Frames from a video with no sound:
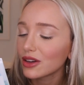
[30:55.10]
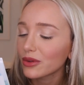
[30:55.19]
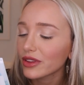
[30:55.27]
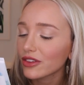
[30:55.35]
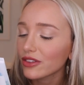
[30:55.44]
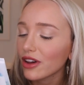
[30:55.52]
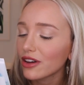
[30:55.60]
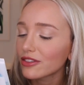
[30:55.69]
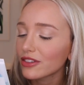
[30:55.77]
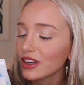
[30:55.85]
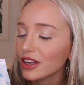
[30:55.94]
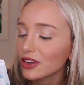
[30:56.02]
with
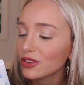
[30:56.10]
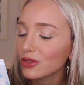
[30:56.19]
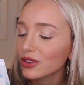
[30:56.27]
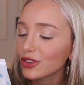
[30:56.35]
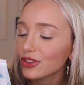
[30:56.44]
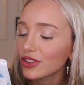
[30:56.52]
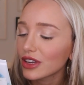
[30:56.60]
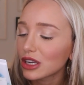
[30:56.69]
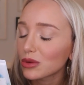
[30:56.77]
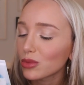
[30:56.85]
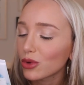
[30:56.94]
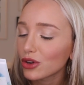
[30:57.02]
softening, nourishing,
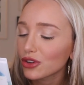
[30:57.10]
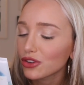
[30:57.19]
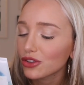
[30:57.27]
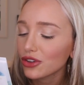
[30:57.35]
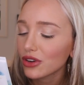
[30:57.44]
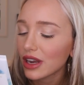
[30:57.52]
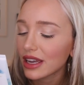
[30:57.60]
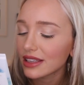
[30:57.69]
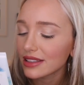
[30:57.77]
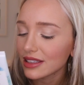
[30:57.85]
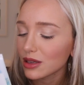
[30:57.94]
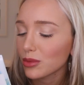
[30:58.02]
and
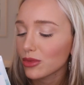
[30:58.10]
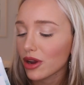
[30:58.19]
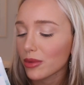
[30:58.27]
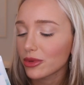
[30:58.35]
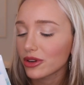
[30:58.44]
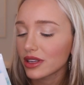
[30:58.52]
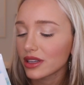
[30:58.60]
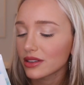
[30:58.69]
moisturizing properties.